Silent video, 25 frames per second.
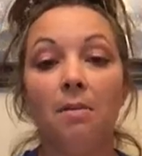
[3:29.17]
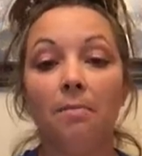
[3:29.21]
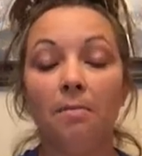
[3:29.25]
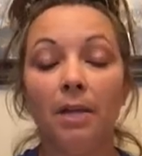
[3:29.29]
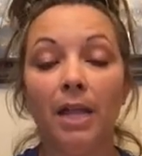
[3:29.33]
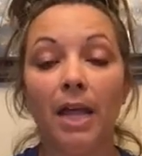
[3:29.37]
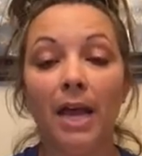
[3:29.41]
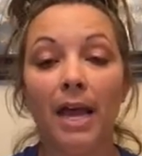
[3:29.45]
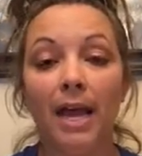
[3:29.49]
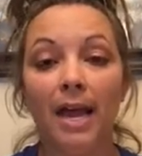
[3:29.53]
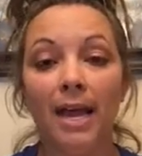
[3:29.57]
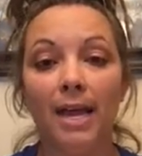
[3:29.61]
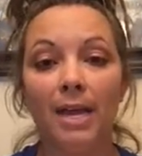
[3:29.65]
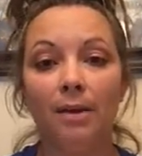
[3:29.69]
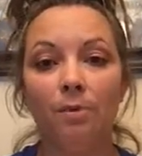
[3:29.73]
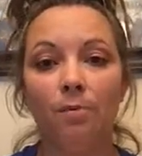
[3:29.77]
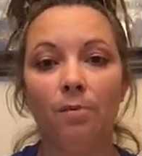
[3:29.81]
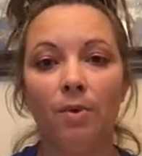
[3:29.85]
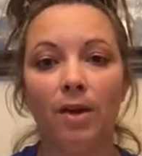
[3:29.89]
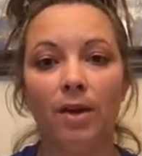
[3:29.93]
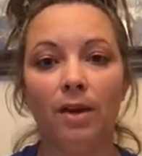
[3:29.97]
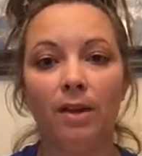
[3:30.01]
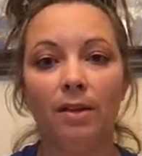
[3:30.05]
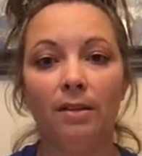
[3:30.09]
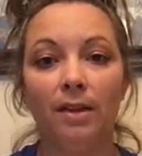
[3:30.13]
playing
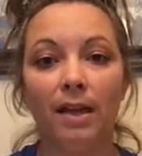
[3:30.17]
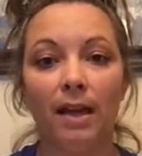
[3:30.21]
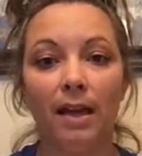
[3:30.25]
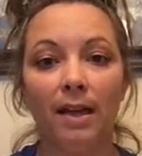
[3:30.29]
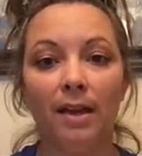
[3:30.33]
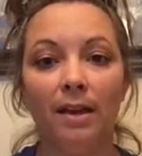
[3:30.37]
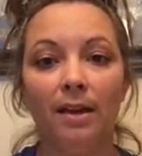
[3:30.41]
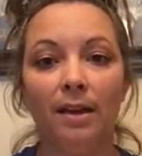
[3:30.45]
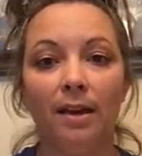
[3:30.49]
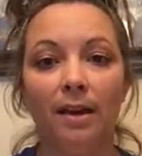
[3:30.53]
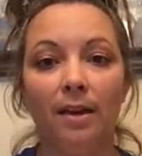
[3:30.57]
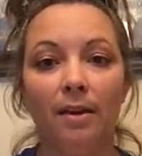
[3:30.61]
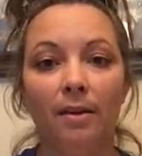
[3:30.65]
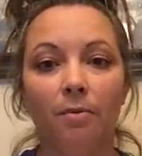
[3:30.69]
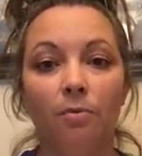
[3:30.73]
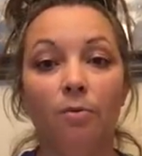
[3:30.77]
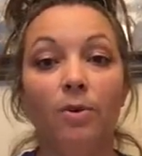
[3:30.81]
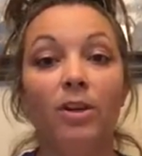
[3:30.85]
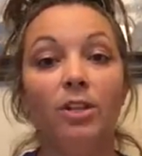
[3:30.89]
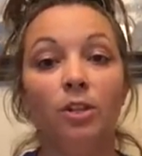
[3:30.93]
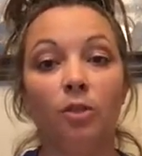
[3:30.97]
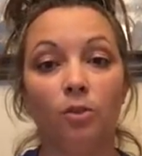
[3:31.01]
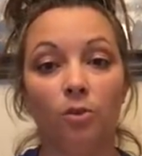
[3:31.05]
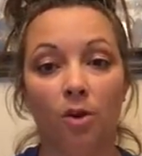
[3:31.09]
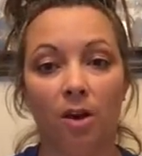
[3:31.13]
with like a
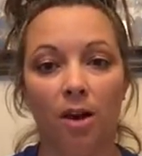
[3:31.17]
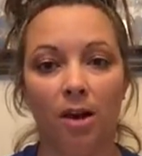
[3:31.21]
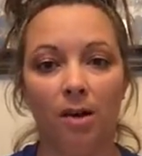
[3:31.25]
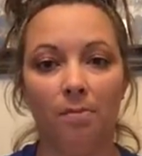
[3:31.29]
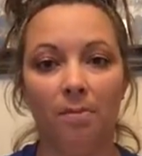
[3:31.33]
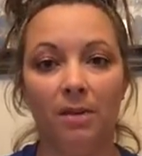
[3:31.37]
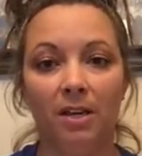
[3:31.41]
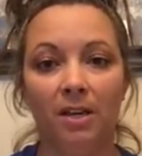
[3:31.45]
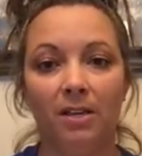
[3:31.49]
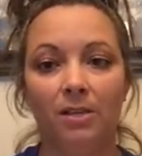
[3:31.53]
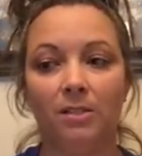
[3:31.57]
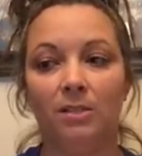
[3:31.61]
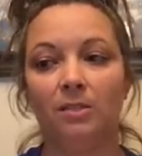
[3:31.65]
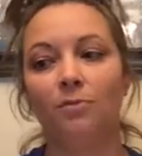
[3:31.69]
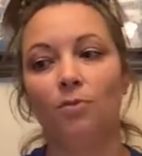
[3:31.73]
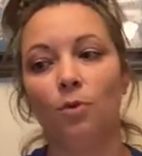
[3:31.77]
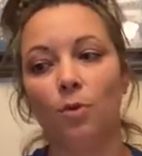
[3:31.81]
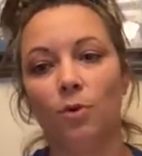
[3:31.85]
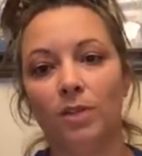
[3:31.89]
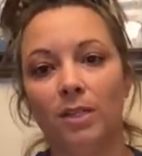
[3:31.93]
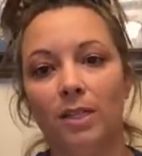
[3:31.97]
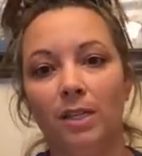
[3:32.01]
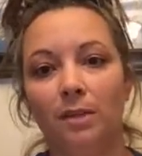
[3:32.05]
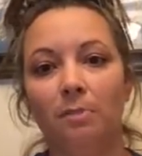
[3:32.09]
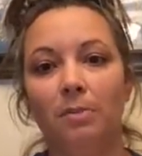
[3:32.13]
restaurant, because of
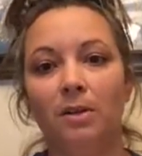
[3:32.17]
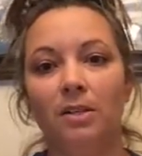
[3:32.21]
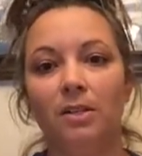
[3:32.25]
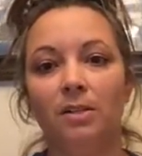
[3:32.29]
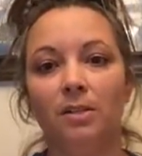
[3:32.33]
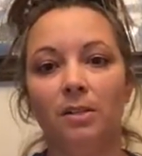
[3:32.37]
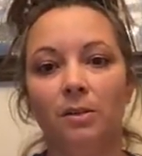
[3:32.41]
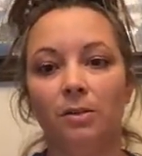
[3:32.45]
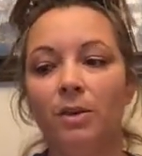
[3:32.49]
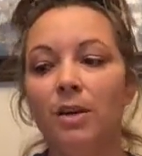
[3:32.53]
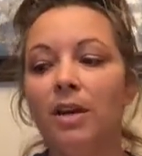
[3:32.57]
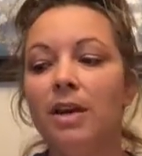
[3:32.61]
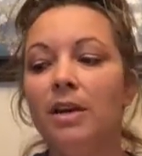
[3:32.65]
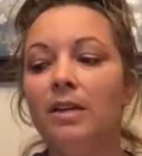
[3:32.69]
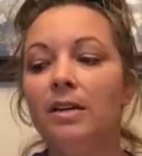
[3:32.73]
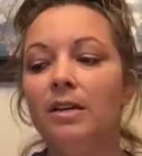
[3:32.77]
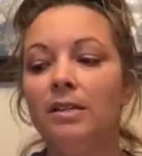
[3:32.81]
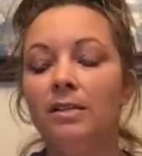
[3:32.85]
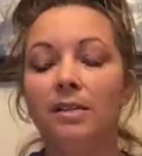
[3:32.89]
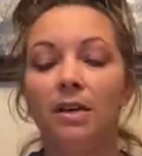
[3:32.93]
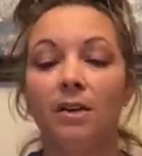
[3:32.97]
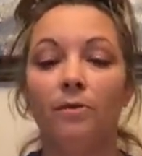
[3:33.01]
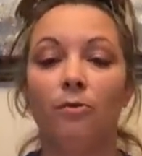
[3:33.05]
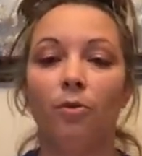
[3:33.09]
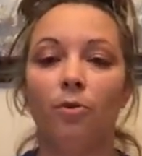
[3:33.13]
course he'd been to
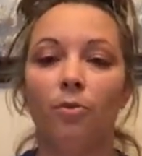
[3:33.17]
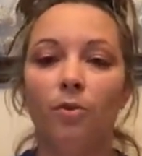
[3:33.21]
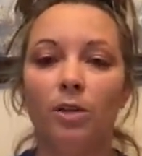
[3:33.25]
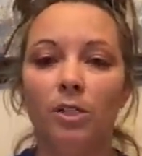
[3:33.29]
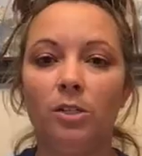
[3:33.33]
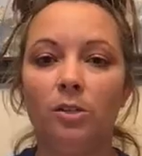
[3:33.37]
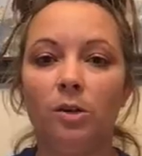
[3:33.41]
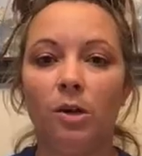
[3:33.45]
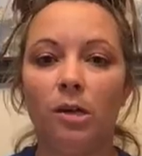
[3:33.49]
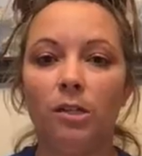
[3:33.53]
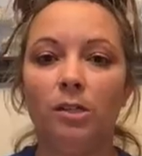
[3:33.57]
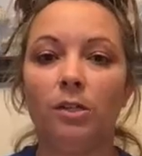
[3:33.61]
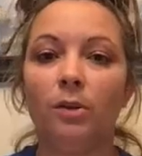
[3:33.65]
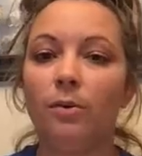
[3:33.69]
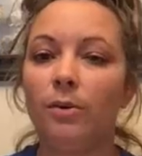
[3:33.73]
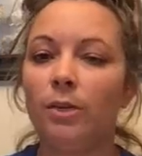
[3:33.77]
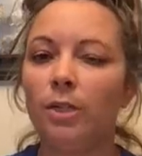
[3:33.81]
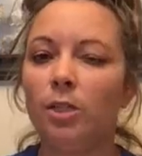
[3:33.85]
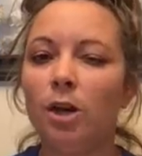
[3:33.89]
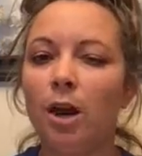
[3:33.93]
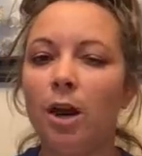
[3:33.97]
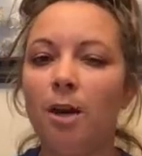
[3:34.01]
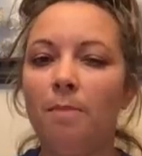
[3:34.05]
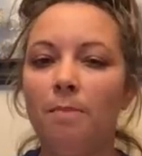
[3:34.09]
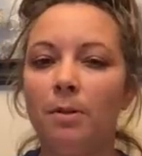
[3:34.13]
several restaurants. So
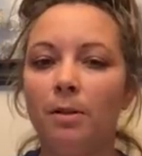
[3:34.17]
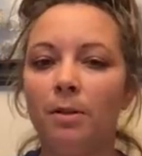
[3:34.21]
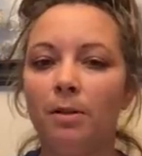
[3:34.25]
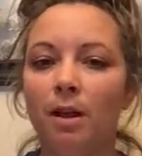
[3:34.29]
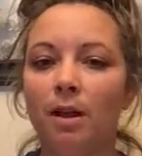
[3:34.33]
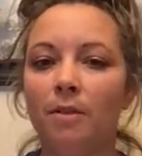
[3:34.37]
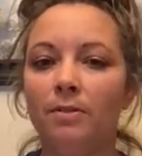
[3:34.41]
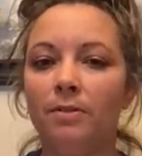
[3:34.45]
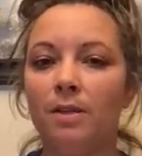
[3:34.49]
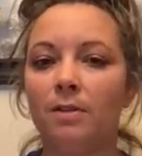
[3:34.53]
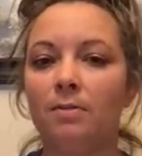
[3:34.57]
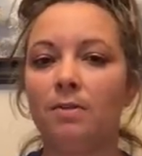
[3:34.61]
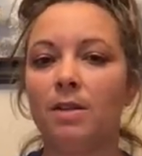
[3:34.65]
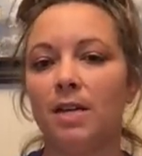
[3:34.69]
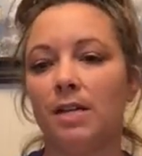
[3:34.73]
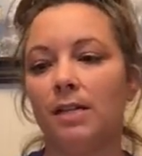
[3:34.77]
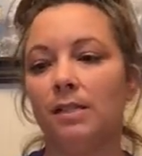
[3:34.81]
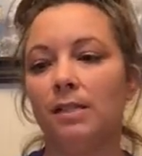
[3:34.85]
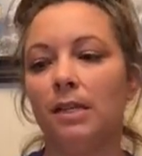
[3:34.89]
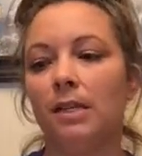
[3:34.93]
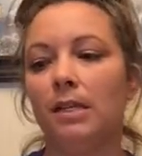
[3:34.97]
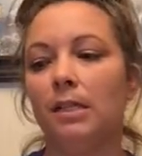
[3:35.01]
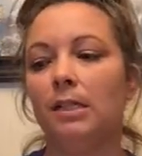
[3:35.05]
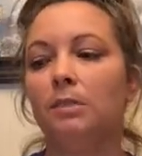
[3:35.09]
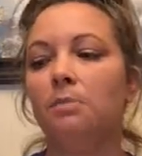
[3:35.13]
always try to build off something
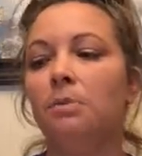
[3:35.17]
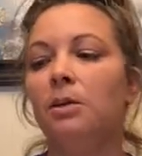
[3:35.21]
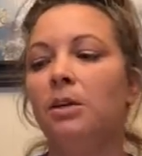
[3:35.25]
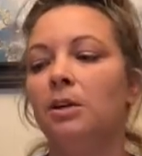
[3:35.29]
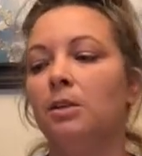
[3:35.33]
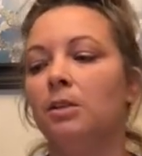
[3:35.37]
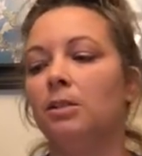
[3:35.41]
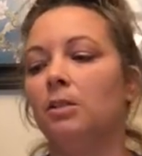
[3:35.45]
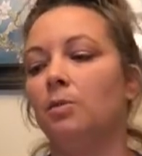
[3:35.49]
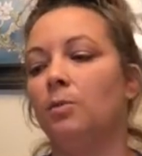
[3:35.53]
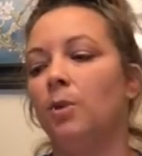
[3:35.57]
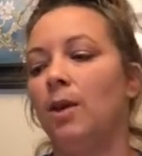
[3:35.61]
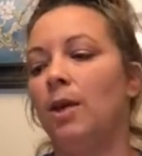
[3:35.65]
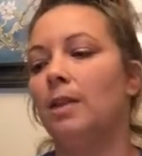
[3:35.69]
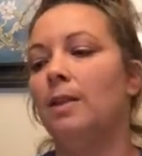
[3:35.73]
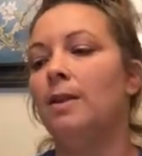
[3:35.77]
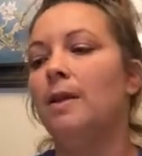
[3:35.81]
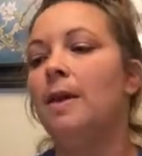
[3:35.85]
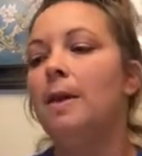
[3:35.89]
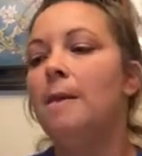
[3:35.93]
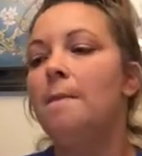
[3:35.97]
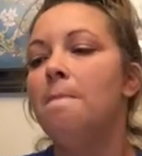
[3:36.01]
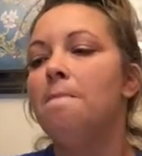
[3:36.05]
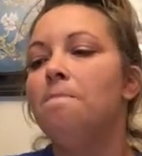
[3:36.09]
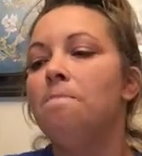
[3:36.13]
he's had experience with.
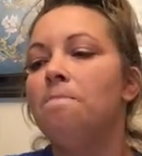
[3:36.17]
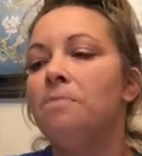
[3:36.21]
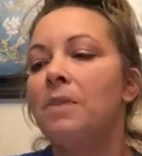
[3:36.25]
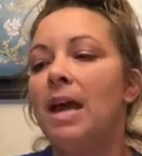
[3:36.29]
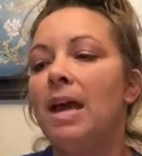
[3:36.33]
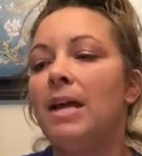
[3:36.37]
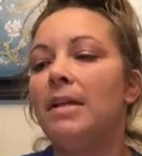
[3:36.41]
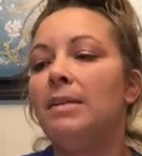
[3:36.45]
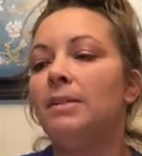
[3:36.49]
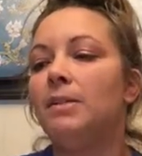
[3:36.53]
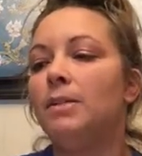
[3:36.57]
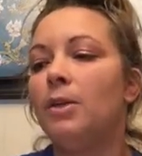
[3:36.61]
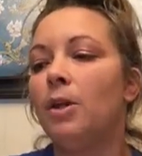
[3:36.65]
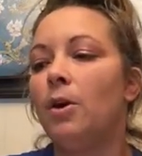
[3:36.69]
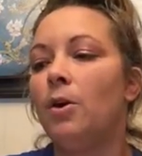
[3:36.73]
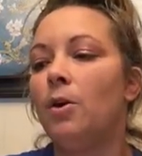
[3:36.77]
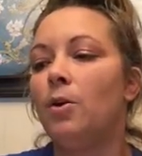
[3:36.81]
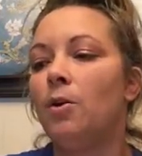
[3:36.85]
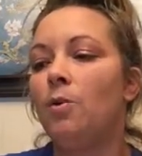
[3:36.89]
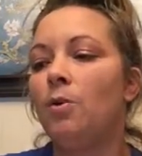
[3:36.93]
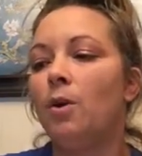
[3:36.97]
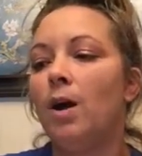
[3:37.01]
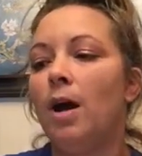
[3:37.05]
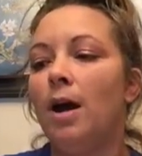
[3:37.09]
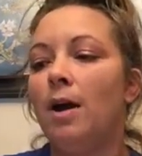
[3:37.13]
And
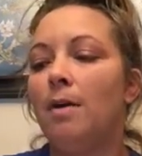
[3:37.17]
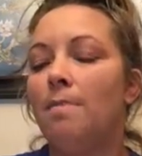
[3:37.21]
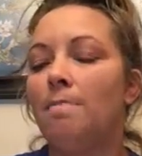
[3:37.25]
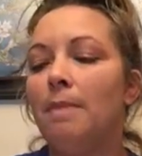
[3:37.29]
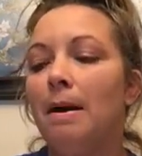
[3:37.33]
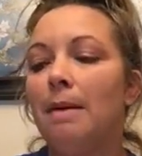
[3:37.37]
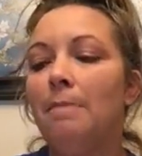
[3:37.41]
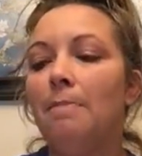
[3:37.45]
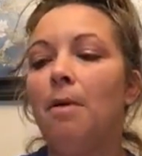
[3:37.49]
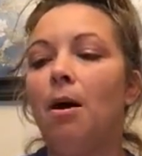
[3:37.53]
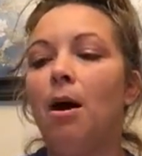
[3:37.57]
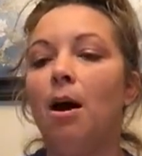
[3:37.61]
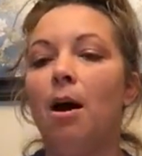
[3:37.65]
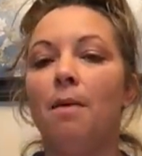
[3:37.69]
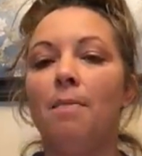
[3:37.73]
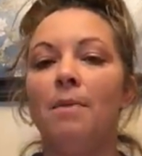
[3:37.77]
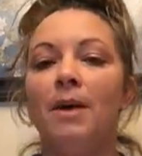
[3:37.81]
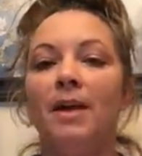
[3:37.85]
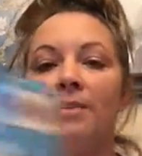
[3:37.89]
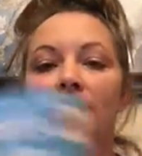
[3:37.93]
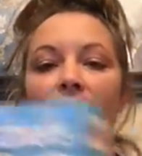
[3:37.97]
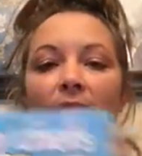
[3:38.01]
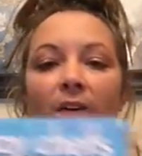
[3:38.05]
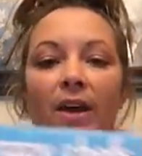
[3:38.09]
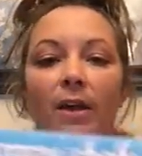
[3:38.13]
so my mom
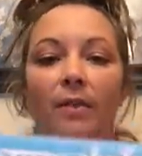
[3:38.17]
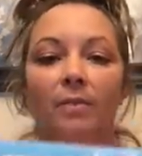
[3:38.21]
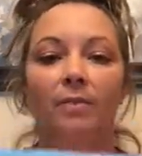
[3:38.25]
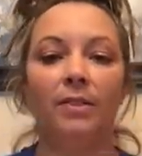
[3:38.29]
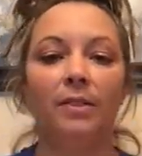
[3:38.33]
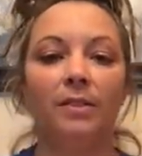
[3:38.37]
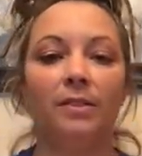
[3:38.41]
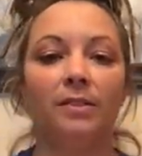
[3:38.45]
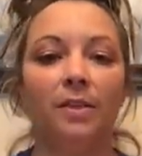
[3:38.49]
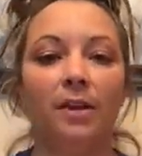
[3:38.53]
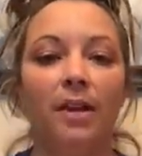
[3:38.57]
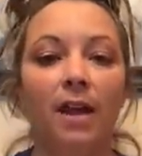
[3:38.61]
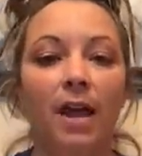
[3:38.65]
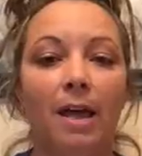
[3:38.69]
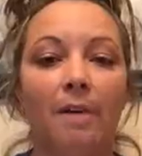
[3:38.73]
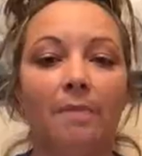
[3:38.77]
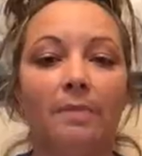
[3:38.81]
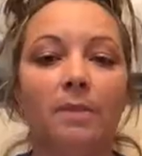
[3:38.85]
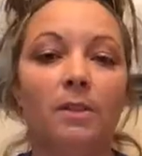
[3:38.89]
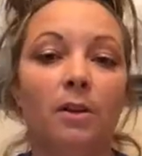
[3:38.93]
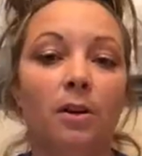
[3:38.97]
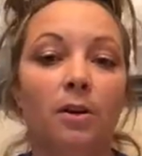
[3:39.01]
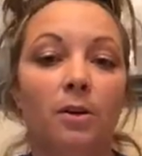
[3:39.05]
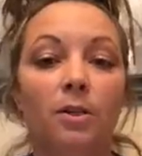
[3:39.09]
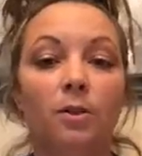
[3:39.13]
had found these on
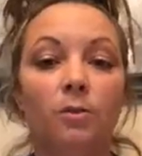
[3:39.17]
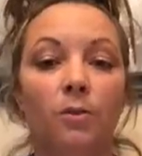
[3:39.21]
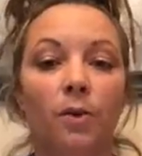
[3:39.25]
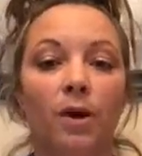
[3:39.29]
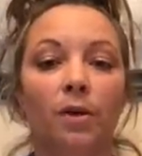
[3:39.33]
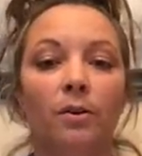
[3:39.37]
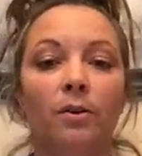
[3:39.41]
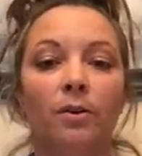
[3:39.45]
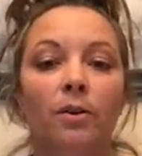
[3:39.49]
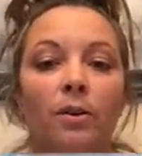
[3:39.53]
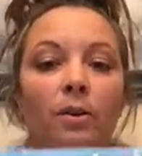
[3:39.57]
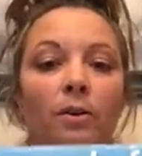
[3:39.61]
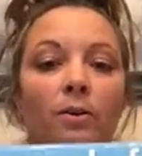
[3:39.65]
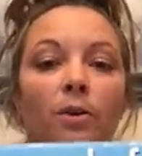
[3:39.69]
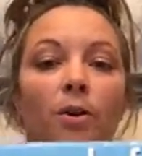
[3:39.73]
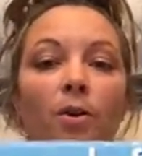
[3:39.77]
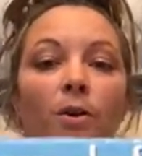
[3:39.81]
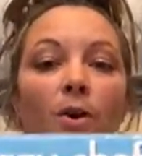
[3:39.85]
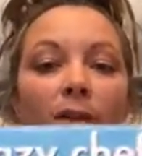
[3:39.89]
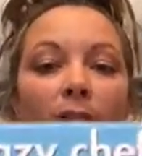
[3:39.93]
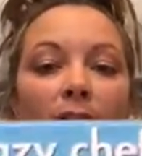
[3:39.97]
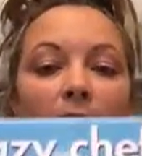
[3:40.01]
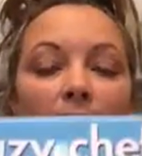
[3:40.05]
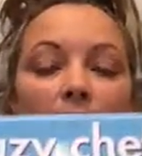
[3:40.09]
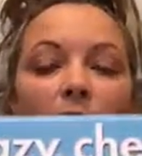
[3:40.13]
Amazon as well. They're called
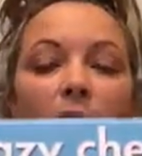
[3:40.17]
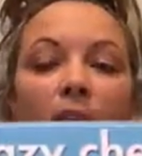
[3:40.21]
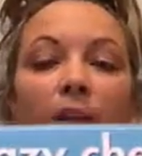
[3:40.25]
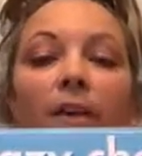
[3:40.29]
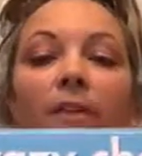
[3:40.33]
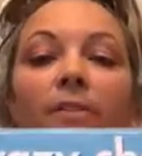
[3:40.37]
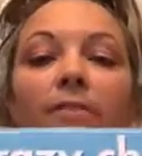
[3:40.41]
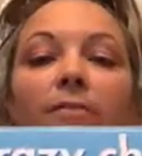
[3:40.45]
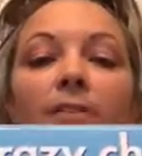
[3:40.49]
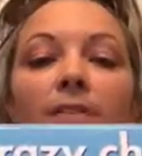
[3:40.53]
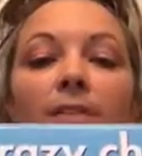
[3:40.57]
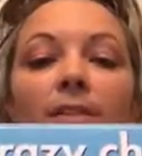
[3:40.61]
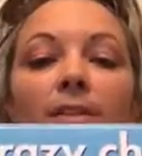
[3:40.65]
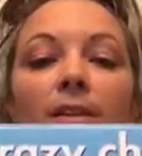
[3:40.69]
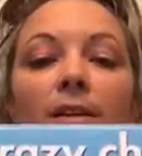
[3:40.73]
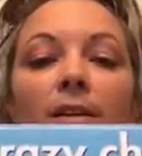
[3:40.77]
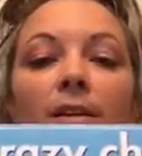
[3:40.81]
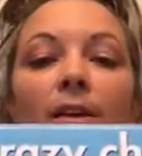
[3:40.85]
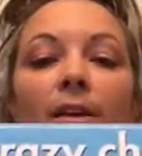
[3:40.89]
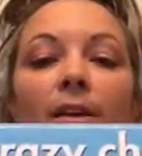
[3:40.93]
Crazy Chefs.